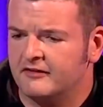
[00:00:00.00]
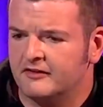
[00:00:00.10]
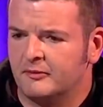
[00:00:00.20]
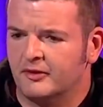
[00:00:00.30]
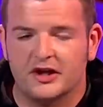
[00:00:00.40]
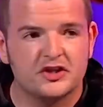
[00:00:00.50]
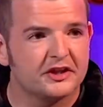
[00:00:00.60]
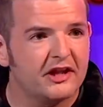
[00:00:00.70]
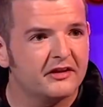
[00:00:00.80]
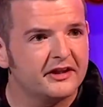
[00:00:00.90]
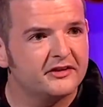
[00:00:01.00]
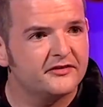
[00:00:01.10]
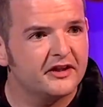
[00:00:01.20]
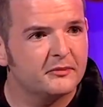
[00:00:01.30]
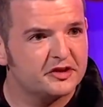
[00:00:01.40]
the Malaysian
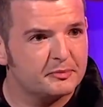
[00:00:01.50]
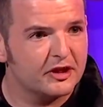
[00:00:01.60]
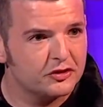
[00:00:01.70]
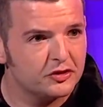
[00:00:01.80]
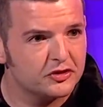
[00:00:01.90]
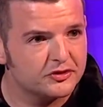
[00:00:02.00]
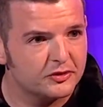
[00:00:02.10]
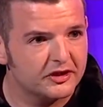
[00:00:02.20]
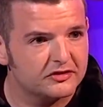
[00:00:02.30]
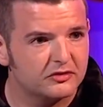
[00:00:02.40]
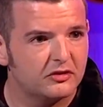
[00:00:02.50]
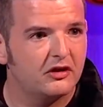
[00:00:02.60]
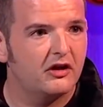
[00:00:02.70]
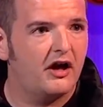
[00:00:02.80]
Airlines thing was a big news story, so...